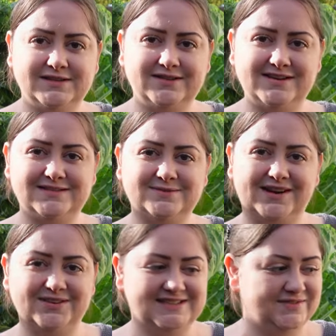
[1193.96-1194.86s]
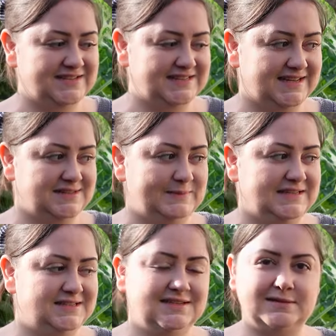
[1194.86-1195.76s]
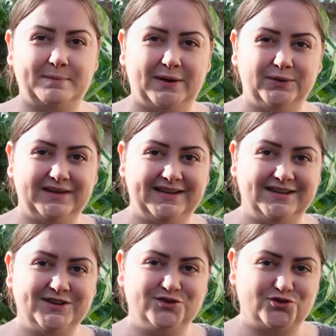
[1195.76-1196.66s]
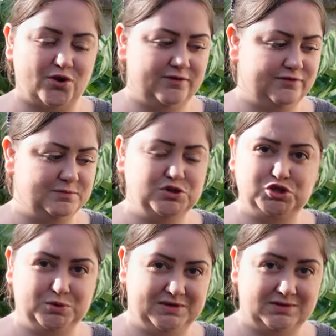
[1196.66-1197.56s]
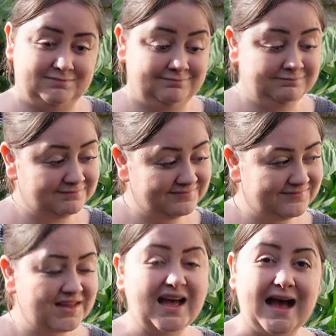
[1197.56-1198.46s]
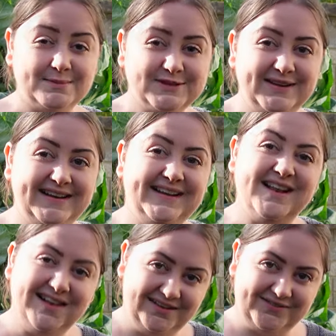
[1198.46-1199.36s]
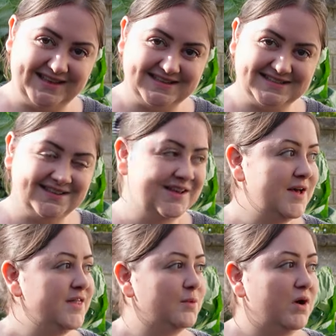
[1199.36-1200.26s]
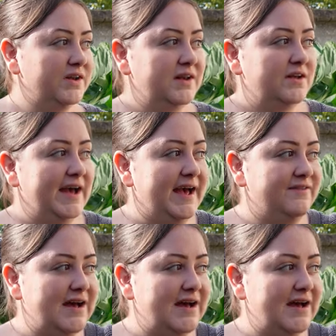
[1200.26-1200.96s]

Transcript: the size as well, seventy centimetres, balconier trough from Steward. Absolutely love this. The one I have